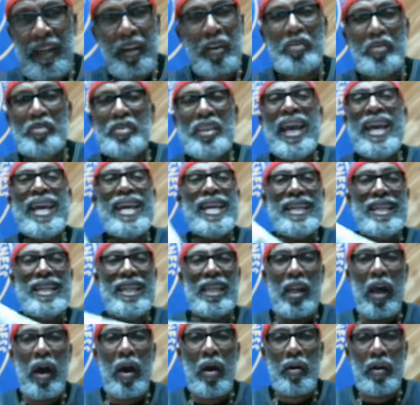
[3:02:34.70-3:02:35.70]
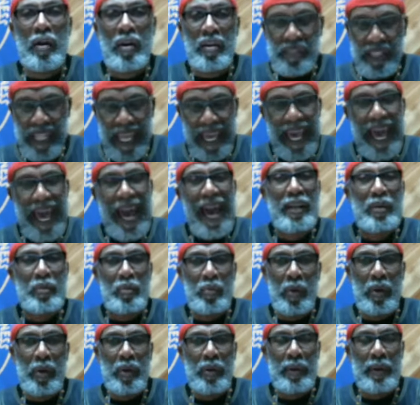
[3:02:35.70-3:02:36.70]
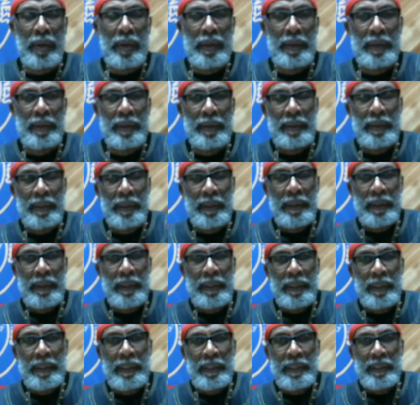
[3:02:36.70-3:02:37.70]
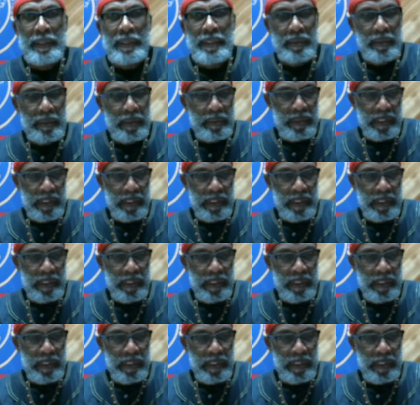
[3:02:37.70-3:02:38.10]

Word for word: go, they eating it all because they out of work. See what I'm